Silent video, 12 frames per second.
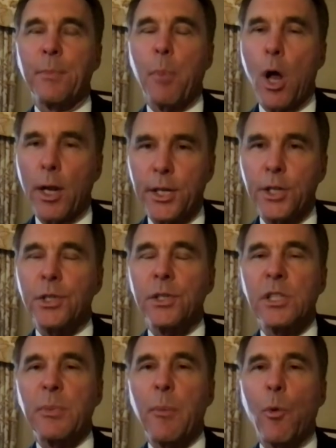
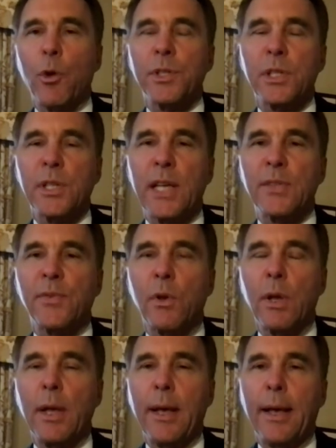politicians to be more
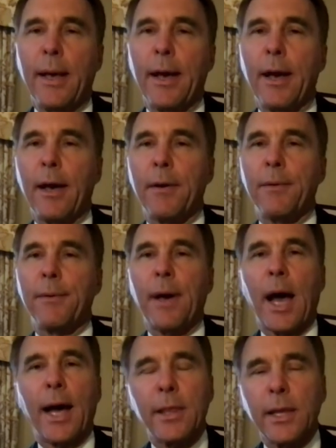successful?
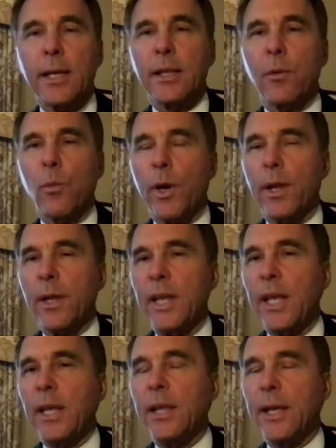I think that one of the
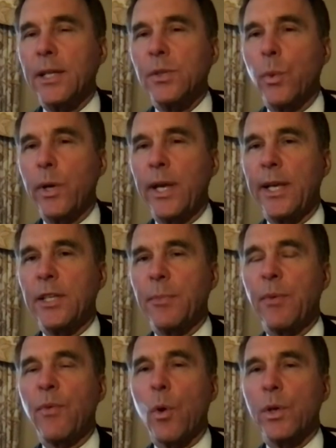key things we need to
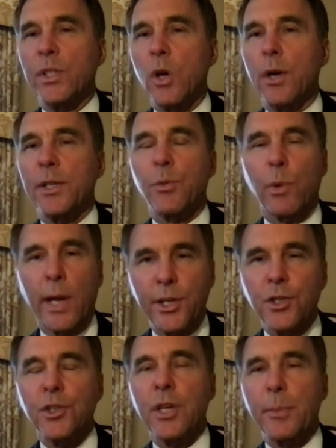be focused on is
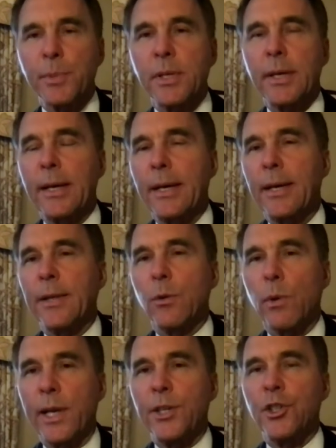relationships. The
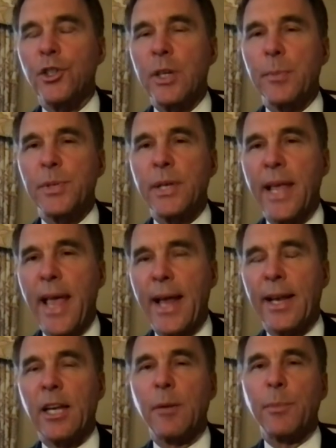relationships in
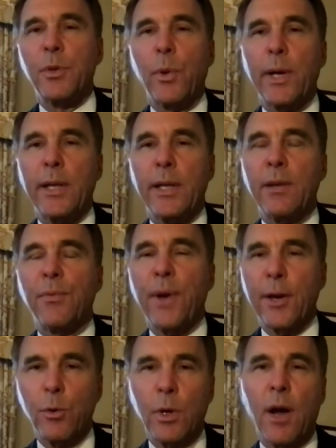Canada between the
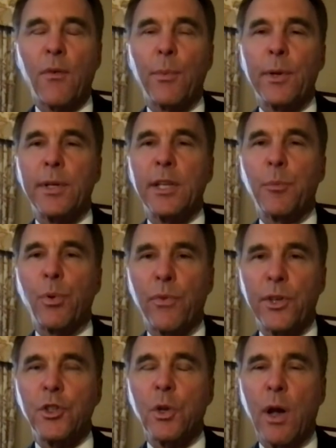federal government and the
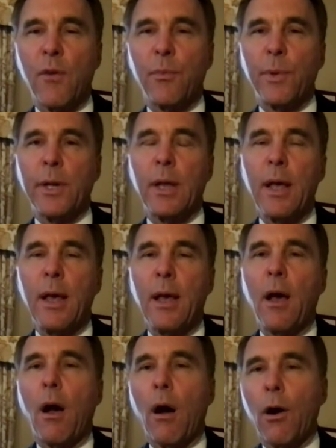provincial government
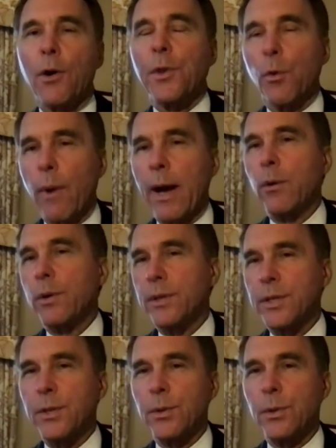are the route
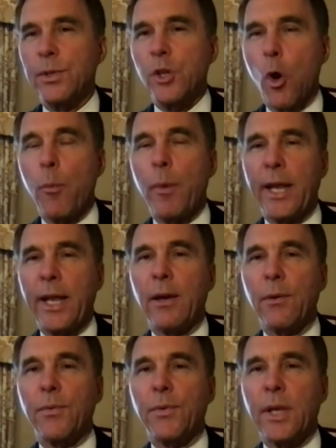to so many
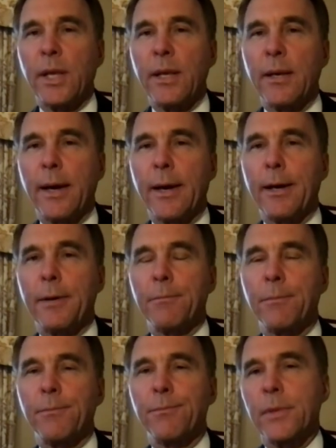of the
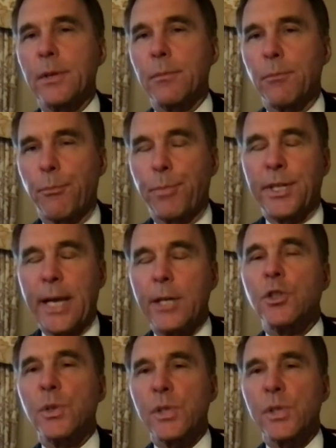potential